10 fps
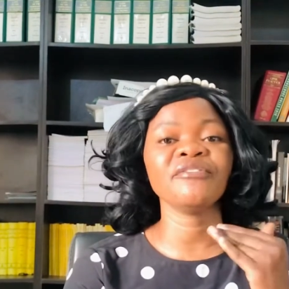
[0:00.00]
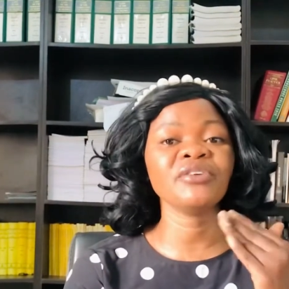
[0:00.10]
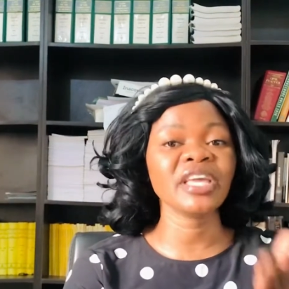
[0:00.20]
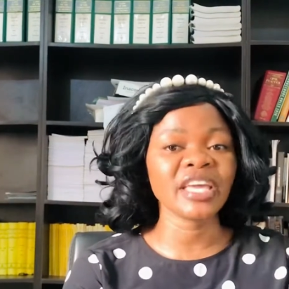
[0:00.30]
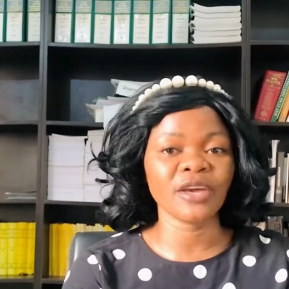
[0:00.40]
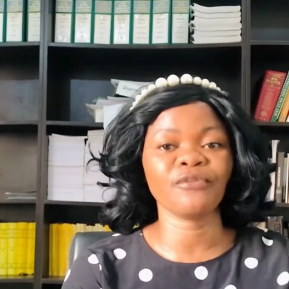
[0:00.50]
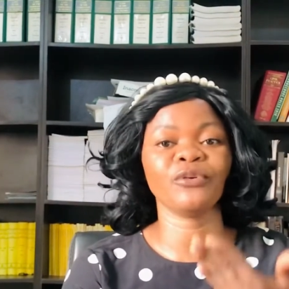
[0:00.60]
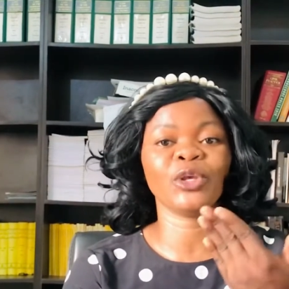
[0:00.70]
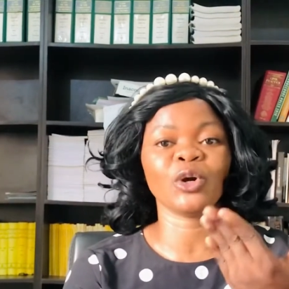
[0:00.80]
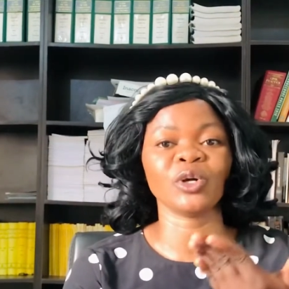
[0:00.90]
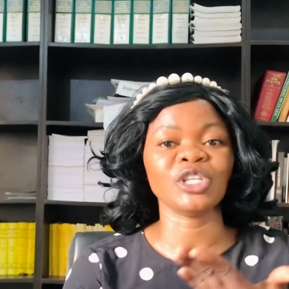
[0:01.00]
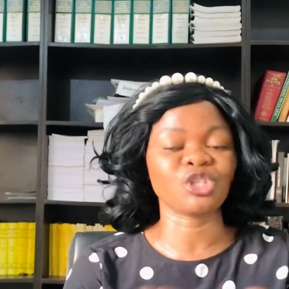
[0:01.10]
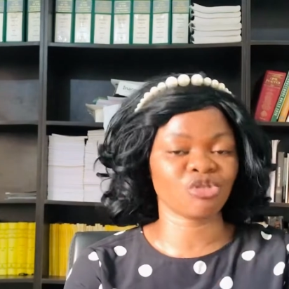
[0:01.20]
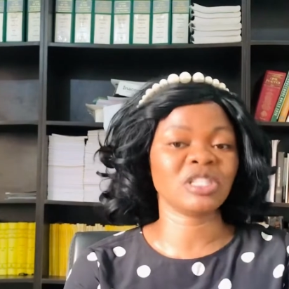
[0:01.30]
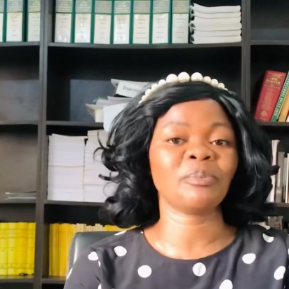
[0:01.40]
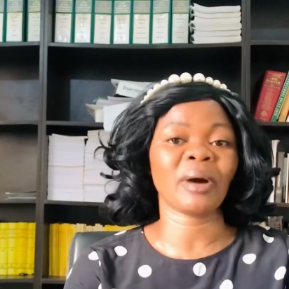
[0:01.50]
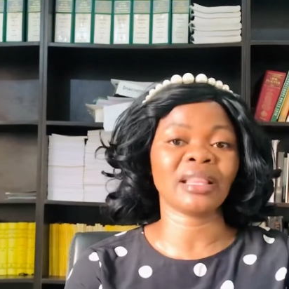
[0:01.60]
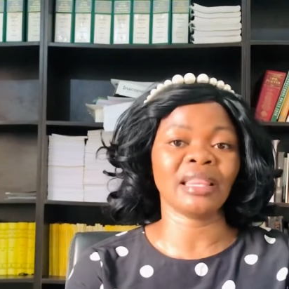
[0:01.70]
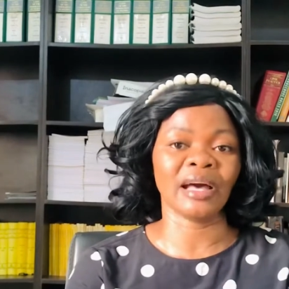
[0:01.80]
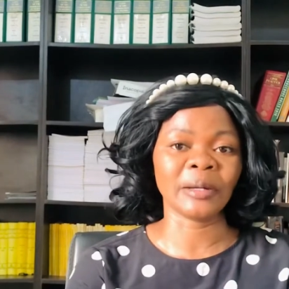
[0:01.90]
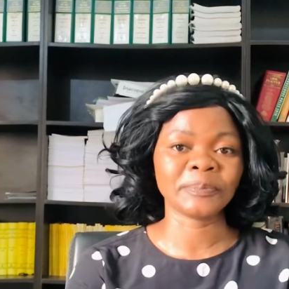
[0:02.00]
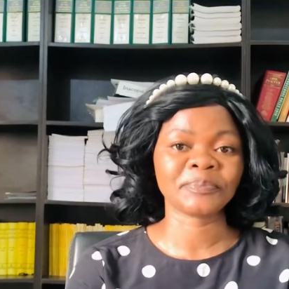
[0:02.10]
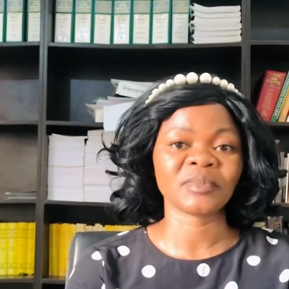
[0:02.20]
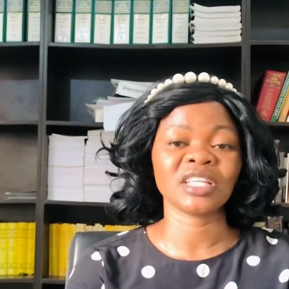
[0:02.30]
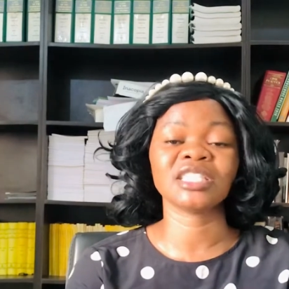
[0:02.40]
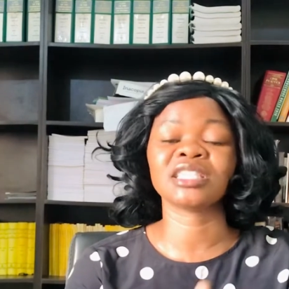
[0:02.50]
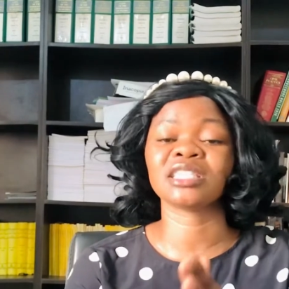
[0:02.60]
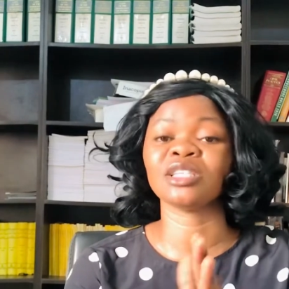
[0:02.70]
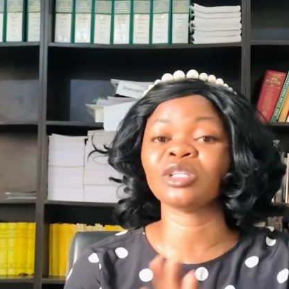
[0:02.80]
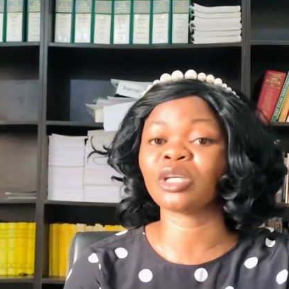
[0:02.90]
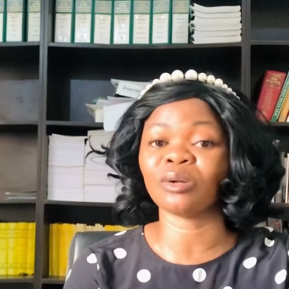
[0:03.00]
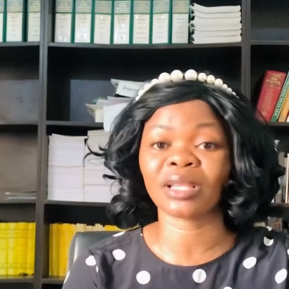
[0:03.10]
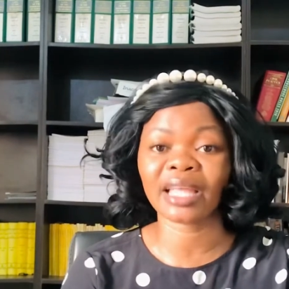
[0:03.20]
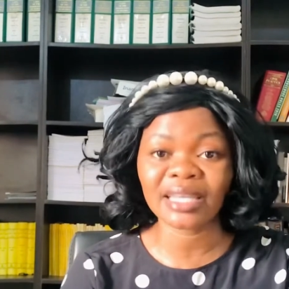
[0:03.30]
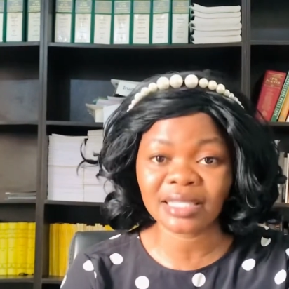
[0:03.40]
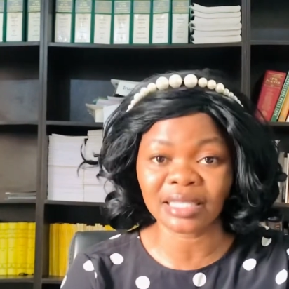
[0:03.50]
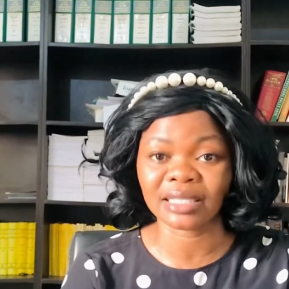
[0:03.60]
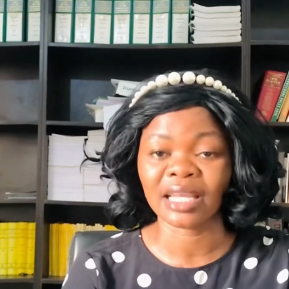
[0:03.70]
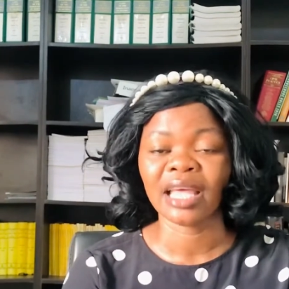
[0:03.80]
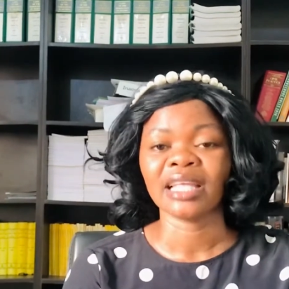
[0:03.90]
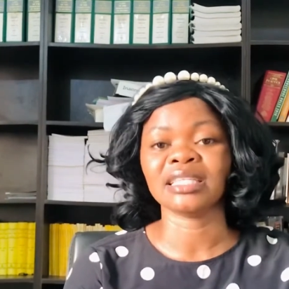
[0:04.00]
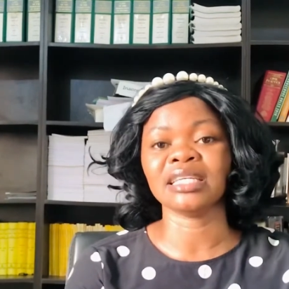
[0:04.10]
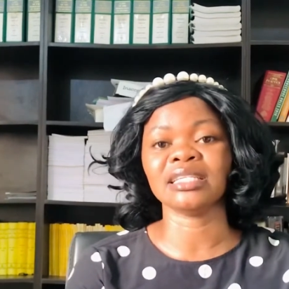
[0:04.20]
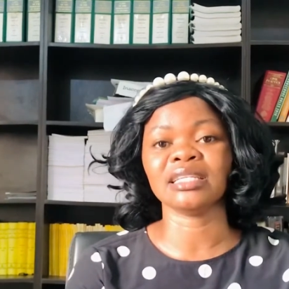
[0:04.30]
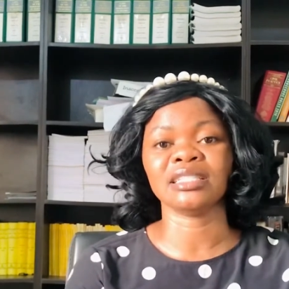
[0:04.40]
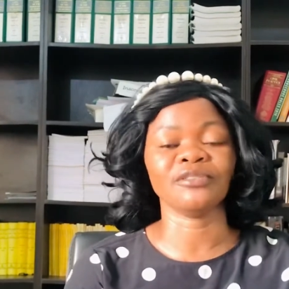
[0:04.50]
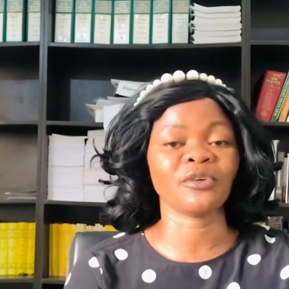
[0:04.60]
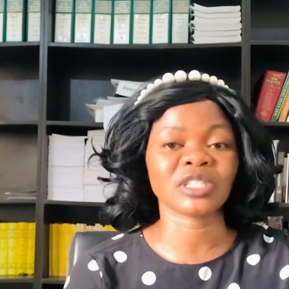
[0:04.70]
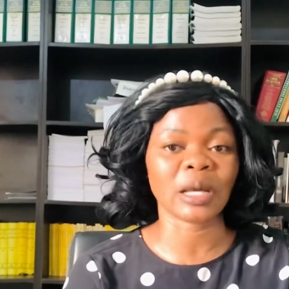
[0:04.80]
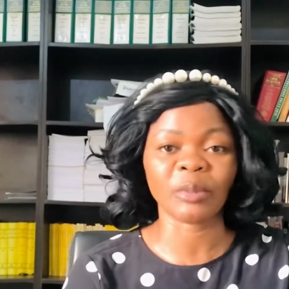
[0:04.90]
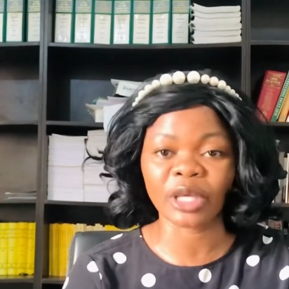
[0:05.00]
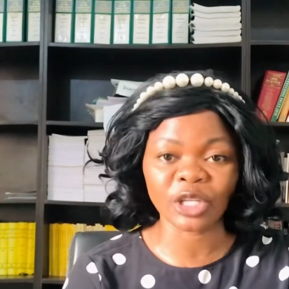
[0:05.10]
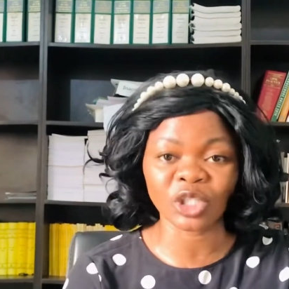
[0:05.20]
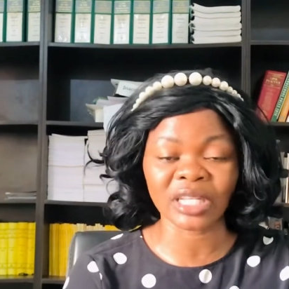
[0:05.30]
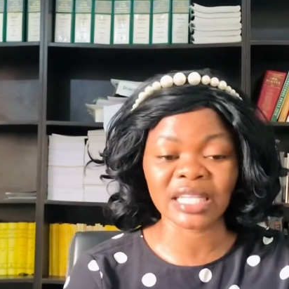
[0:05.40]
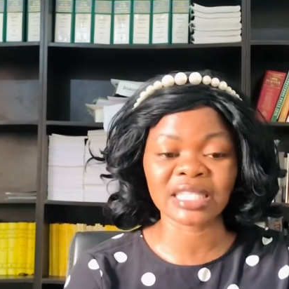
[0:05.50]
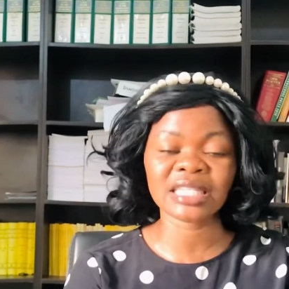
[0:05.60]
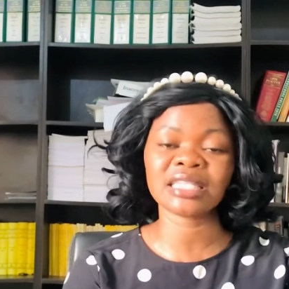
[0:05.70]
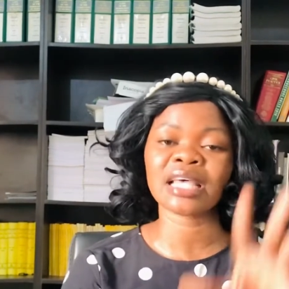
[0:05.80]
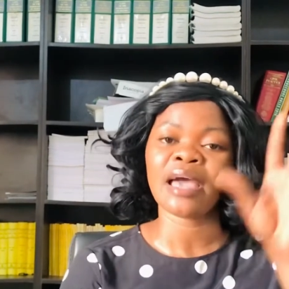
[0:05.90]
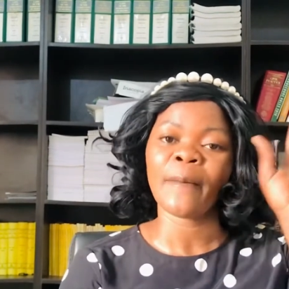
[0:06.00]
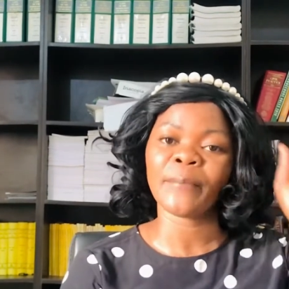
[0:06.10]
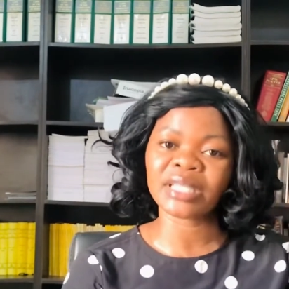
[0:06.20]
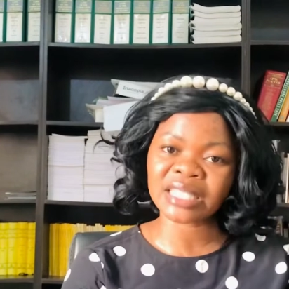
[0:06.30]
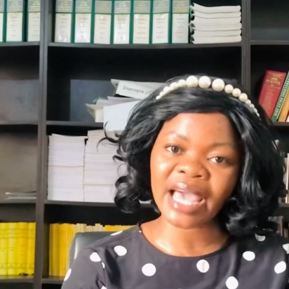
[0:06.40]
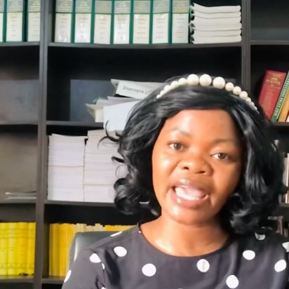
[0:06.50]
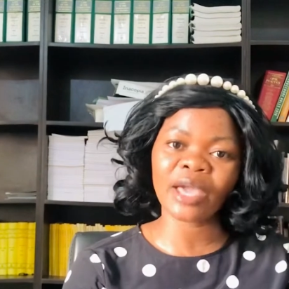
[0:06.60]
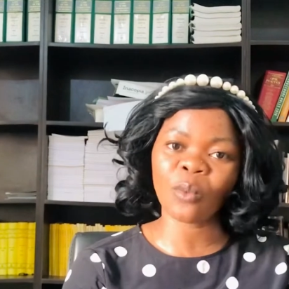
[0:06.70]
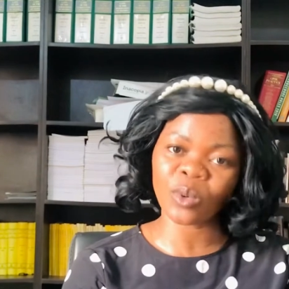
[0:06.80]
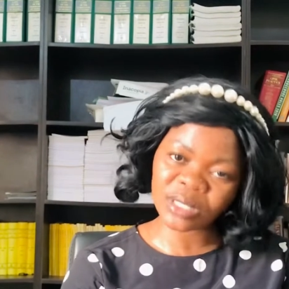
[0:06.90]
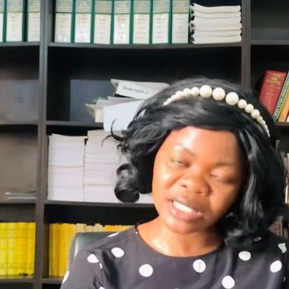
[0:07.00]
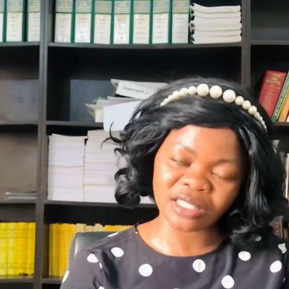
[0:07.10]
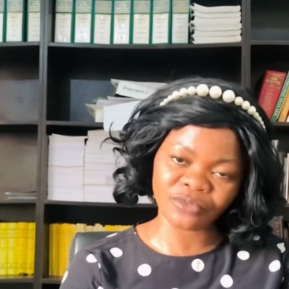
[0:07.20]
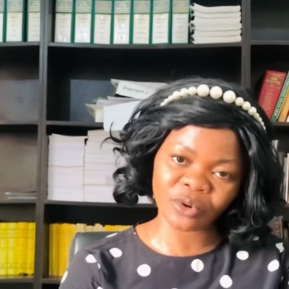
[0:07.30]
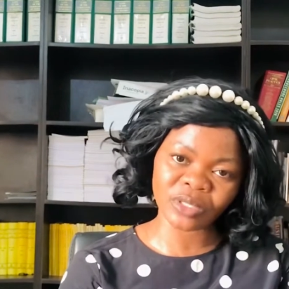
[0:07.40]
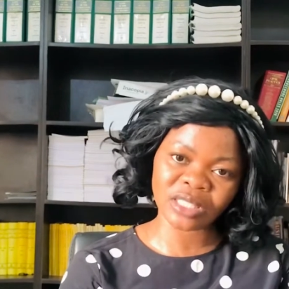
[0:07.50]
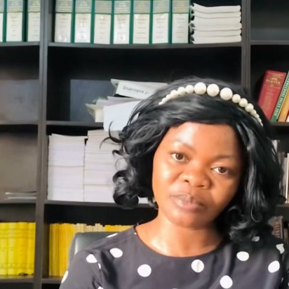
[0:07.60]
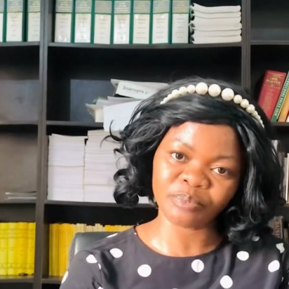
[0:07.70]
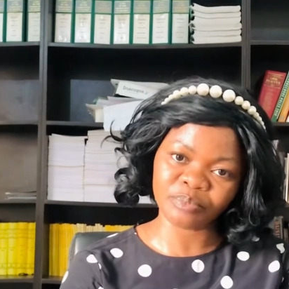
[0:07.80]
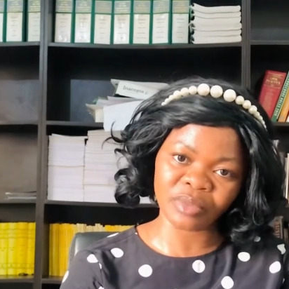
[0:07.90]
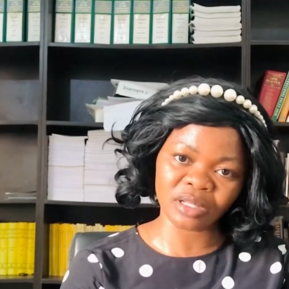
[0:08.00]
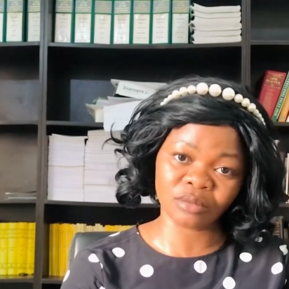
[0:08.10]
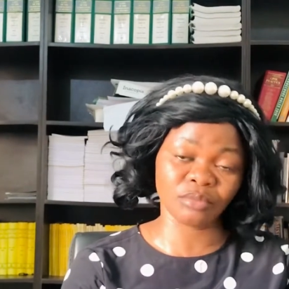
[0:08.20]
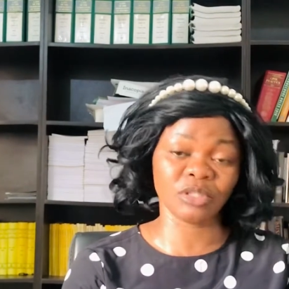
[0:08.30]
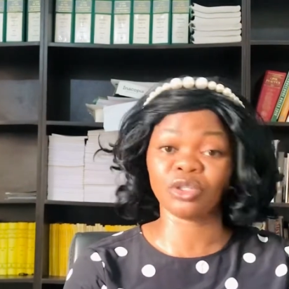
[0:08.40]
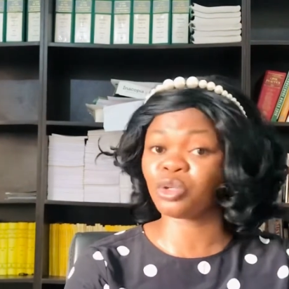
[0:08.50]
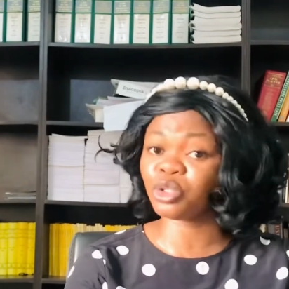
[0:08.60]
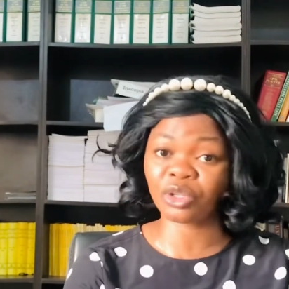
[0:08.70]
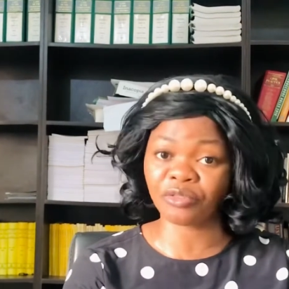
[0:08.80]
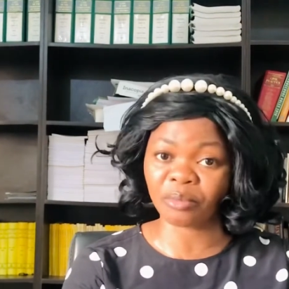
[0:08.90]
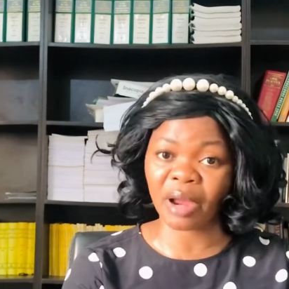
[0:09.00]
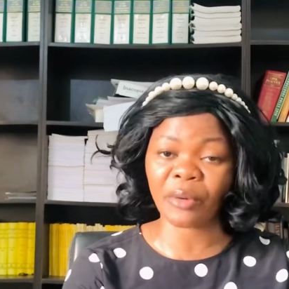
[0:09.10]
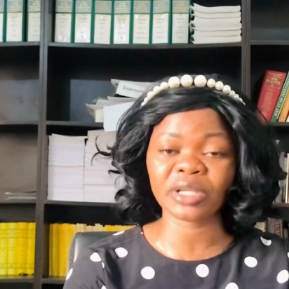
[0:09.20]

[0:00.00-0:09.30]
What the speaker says: if your estranged partner is not contesting the divorce application, that is, Mr. A wants the divorce, the dissolution of the marriage,